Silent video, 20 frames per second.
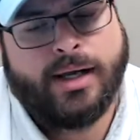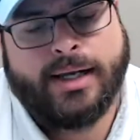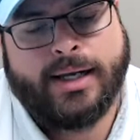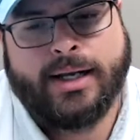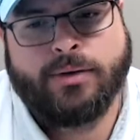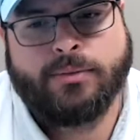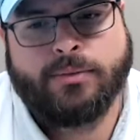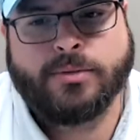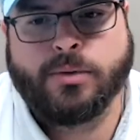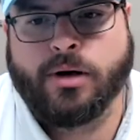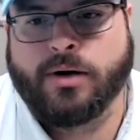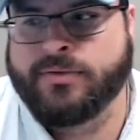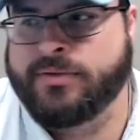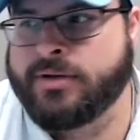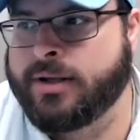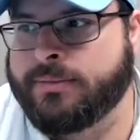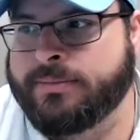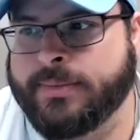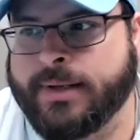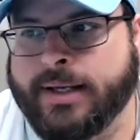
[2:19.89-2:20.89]
I can't remember off the
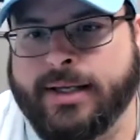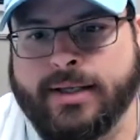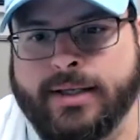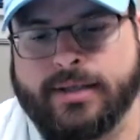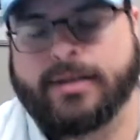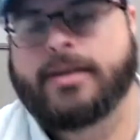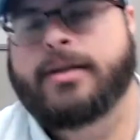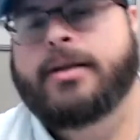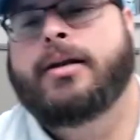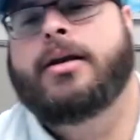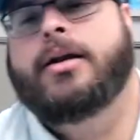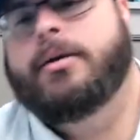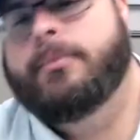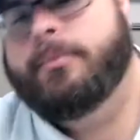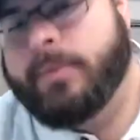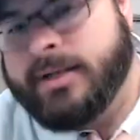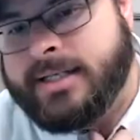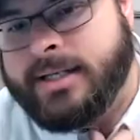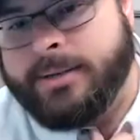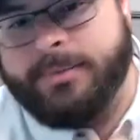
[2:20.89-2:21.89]
top of my head,
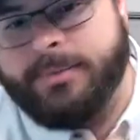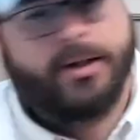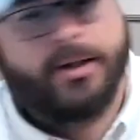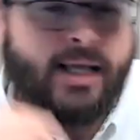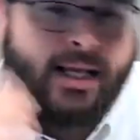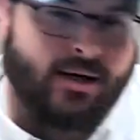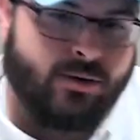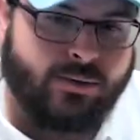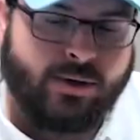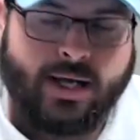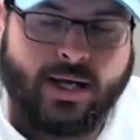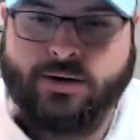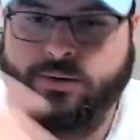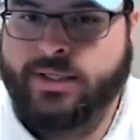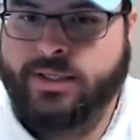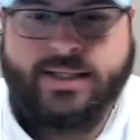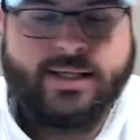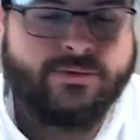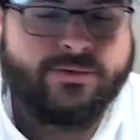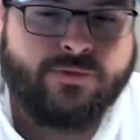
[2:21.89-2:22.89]
but typically I
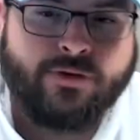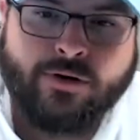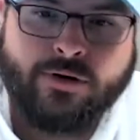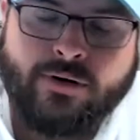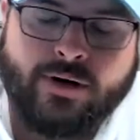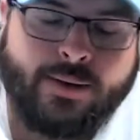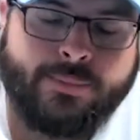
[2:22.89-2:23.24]
don't get that far.